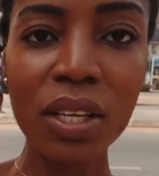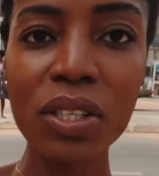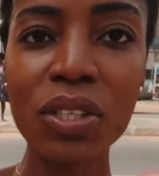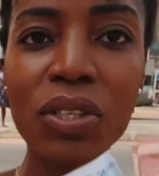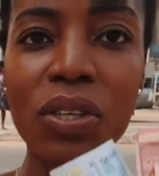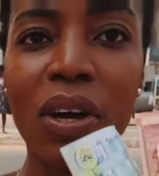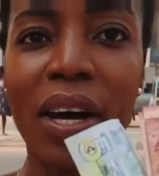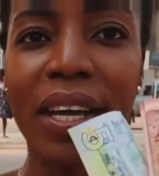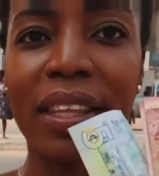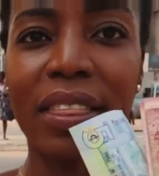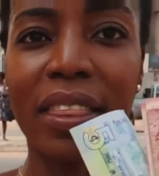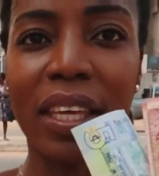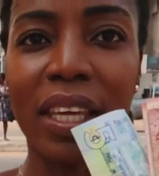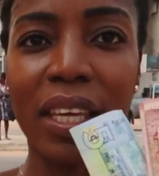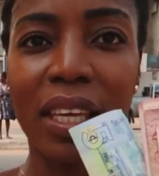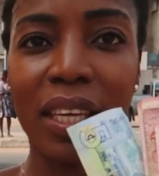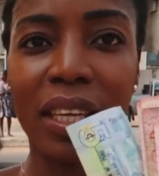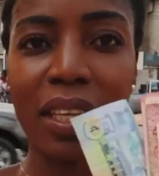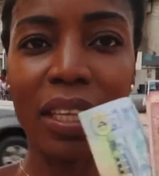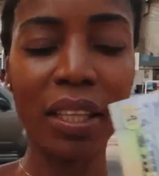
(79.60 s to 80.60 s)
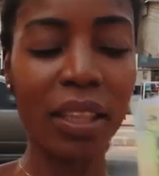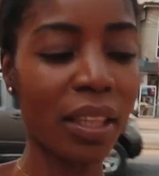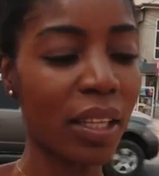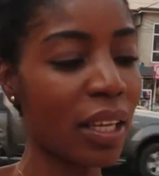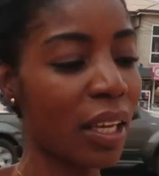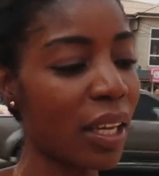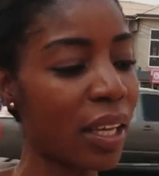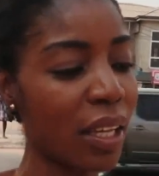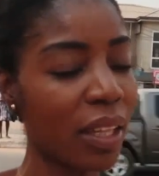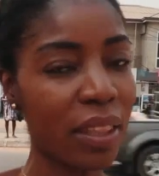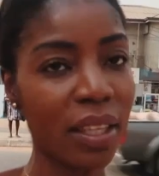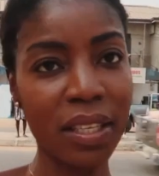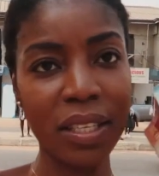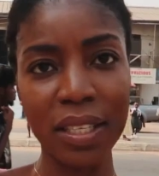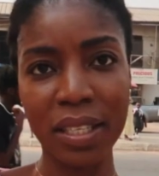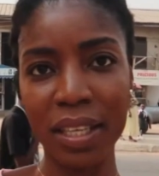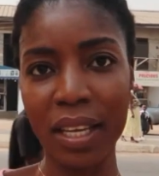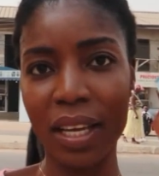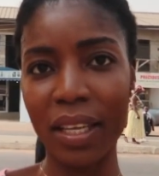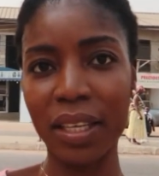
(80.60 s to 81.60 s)
So I think, and this
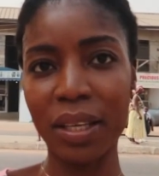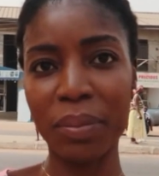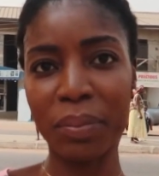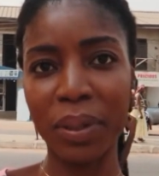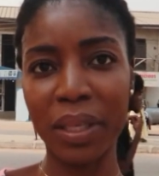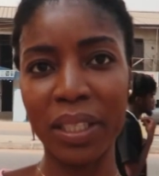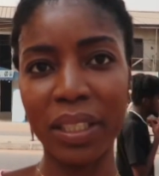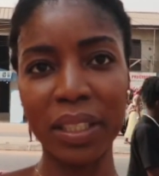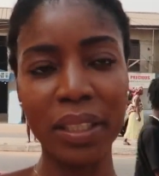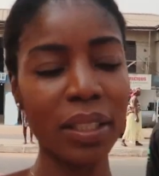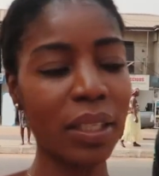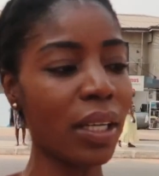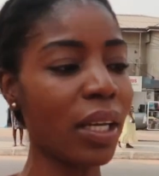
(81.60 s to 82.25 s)
is Ghanaian money,